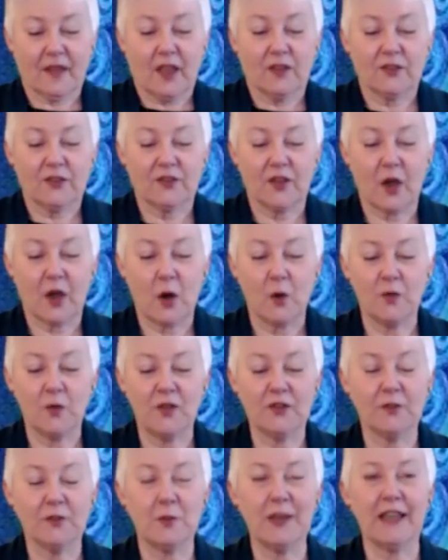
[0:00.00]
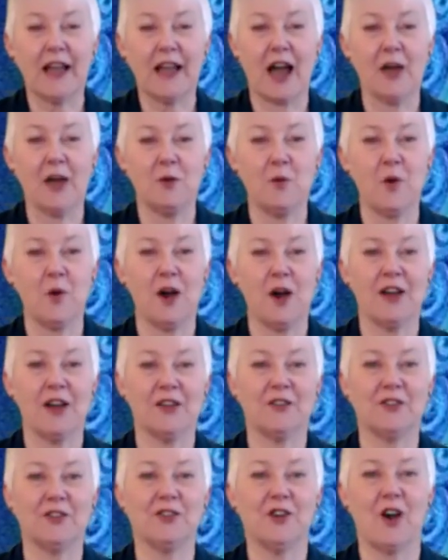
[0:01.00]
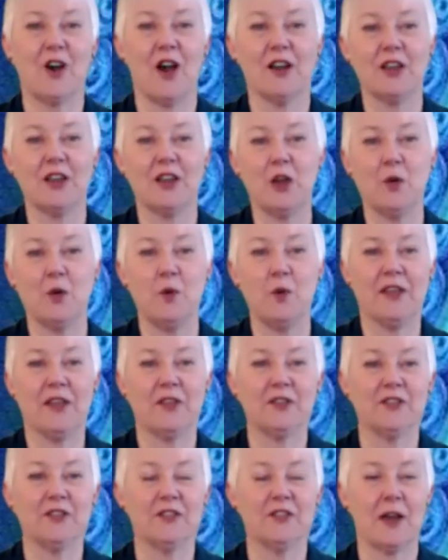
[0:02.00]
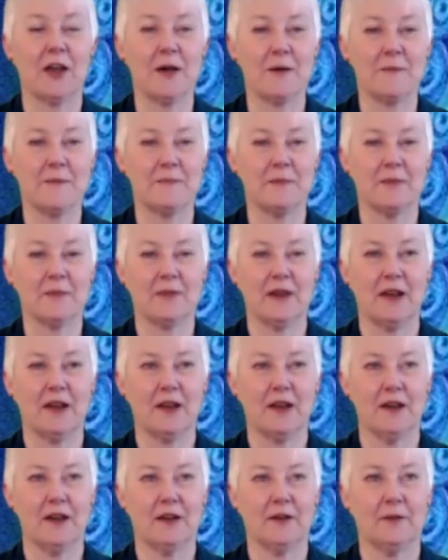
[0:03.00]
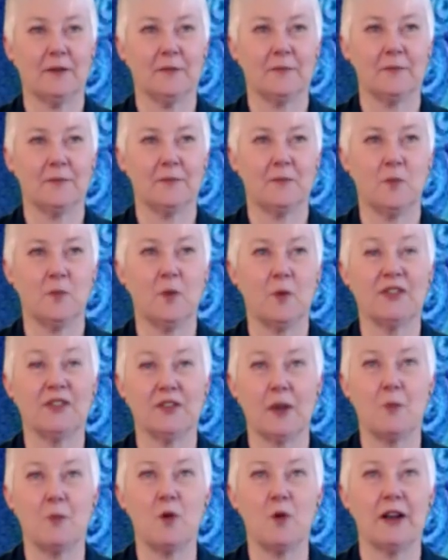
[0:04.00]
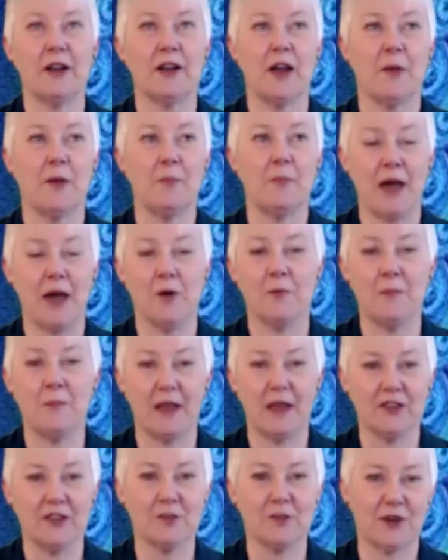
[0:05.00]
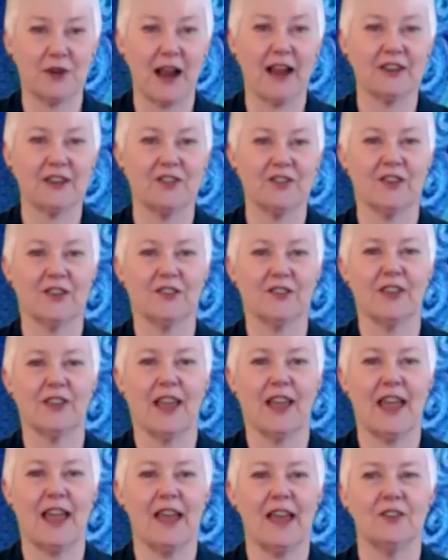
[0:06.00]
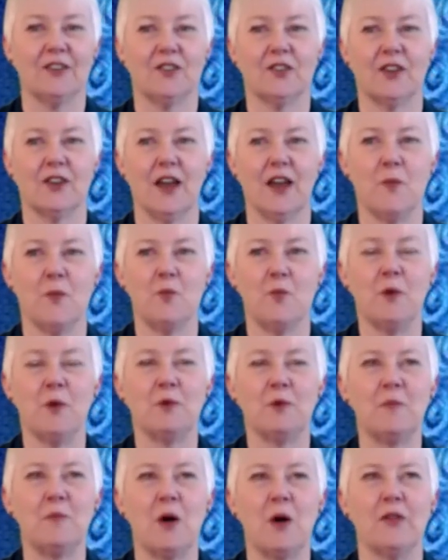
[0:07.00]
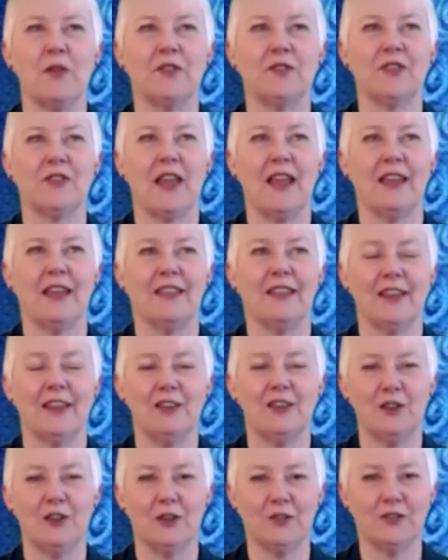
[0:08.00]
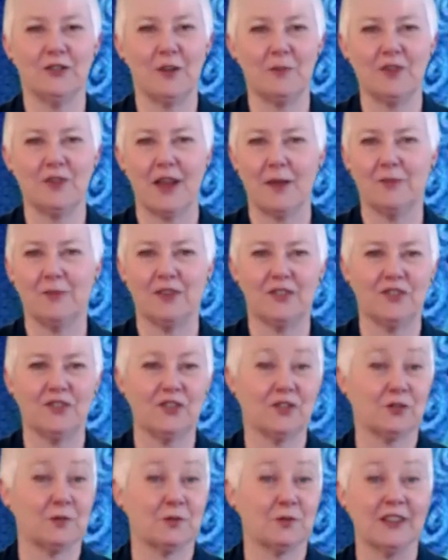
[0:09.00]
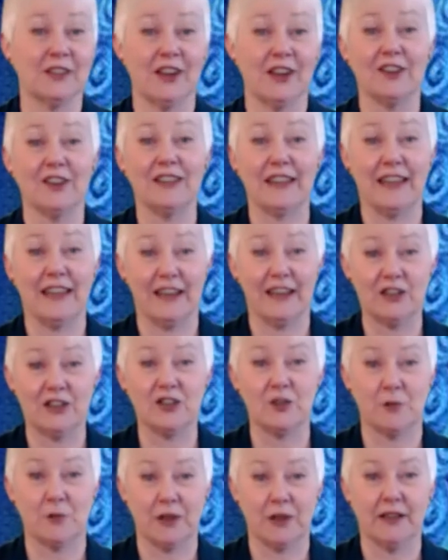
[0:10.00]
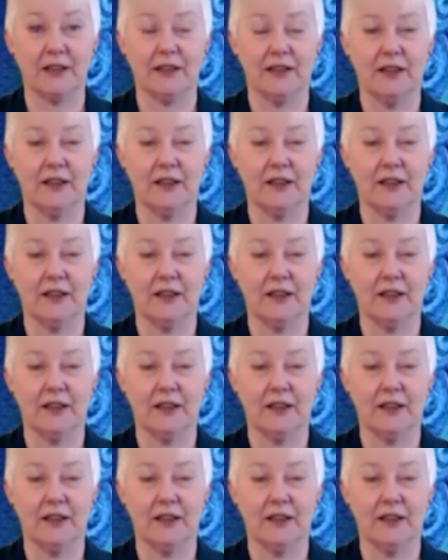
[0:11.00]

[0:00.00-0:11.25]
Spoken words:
So this week I was talking with someone about metta practice, and we were both saying that, you know, sometimes it's just really hard to get into it.